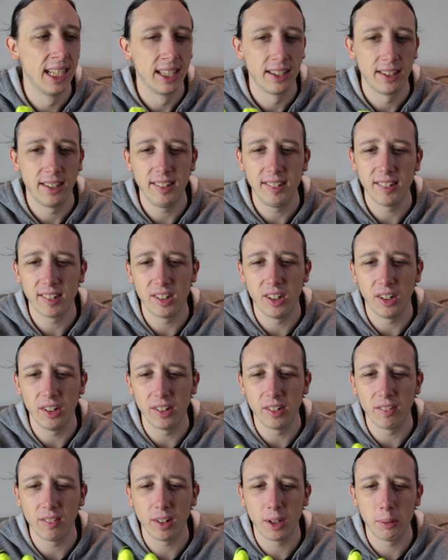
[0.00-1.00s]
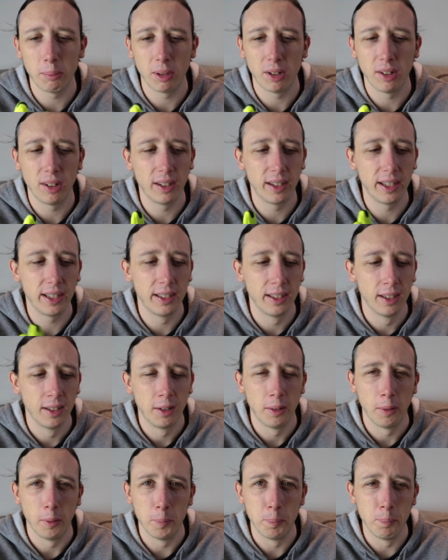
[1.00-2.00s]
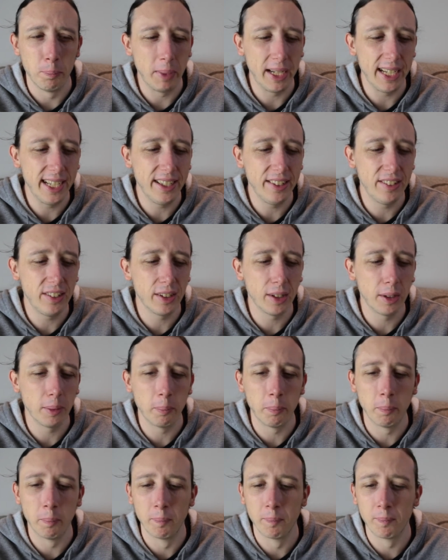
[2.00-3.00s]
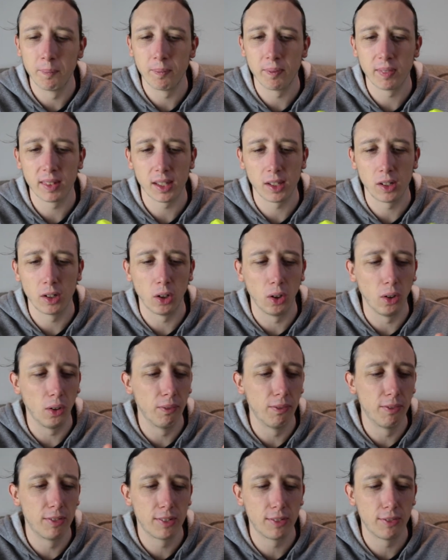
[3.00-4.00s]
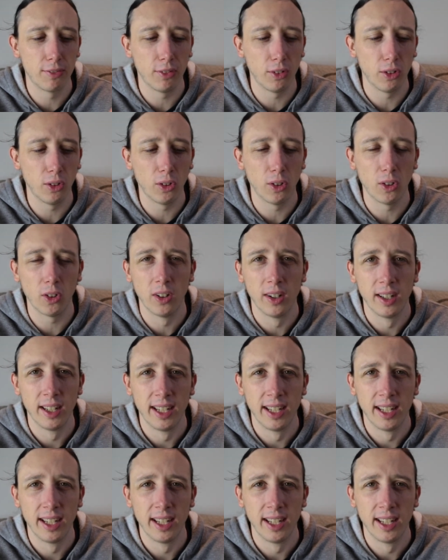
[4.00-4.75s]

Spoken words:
These are kind of like my medium gloves for